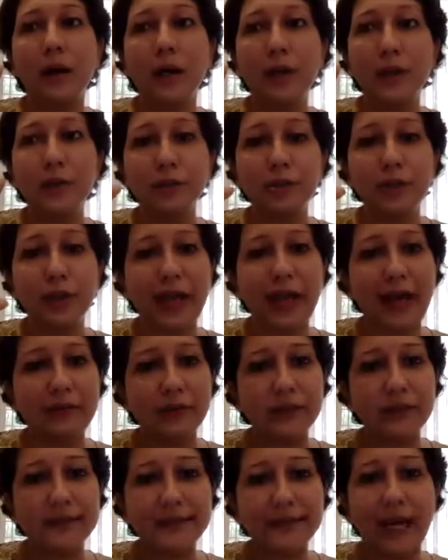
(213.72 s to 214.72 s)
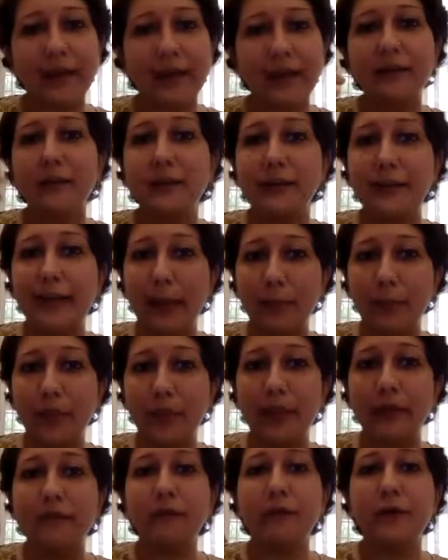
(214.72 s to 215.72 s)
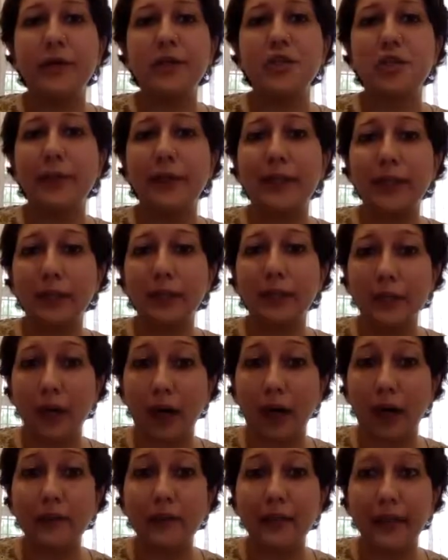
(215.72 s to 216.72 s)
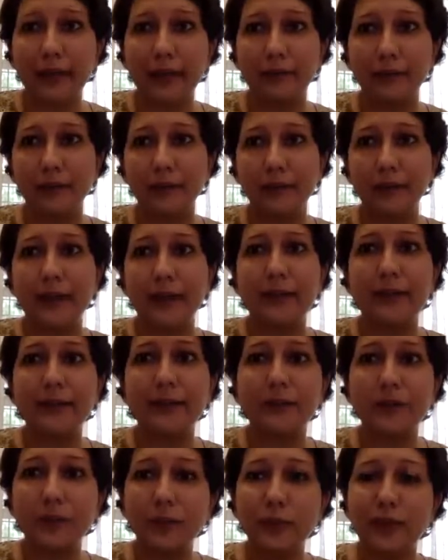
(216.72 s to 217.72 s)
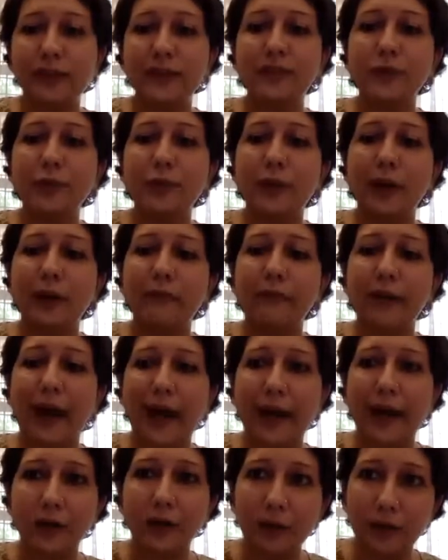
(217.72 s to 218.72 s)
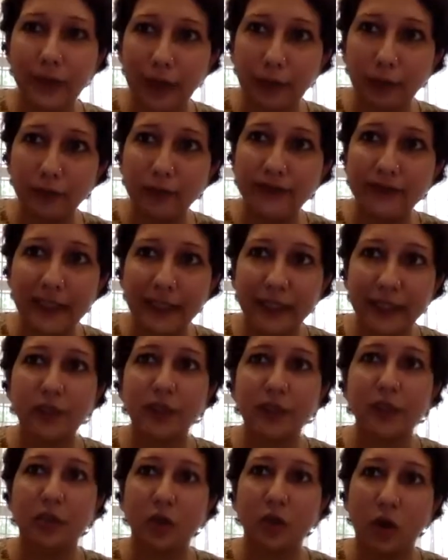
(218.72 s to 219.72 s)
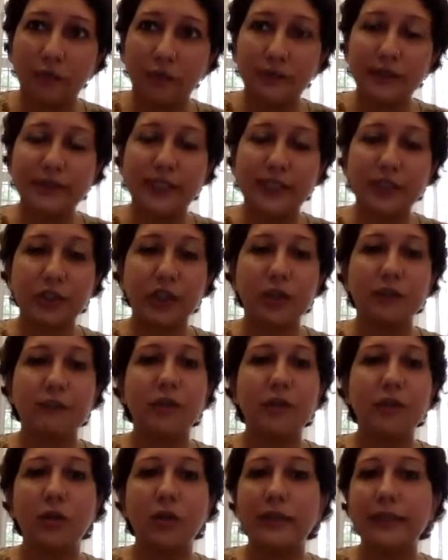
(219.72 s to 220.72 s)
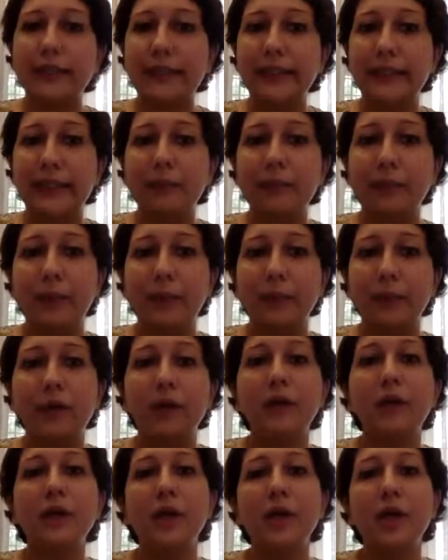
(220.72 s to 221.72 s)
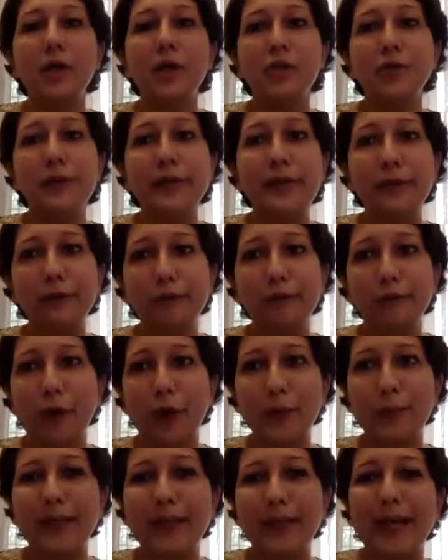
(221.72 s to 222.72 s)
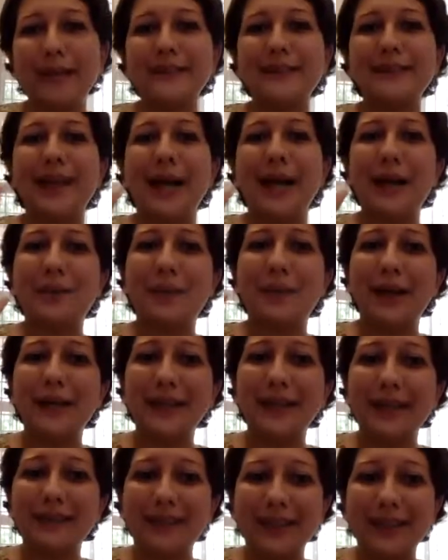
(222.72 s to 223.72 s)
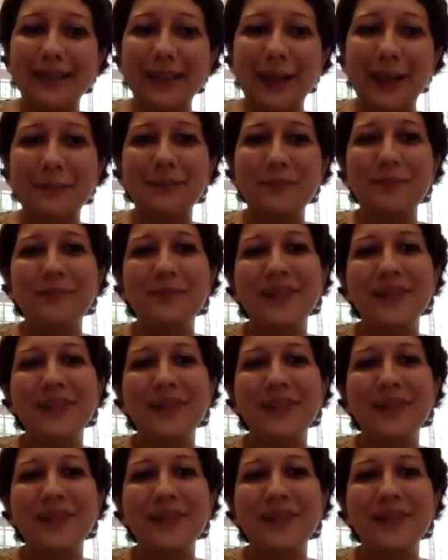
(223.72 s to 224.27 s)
You should have a standard template for issuing a grant letter, right? As soon as you have had a negotiation, a conversation with your early team member, you need to formalize that by giving them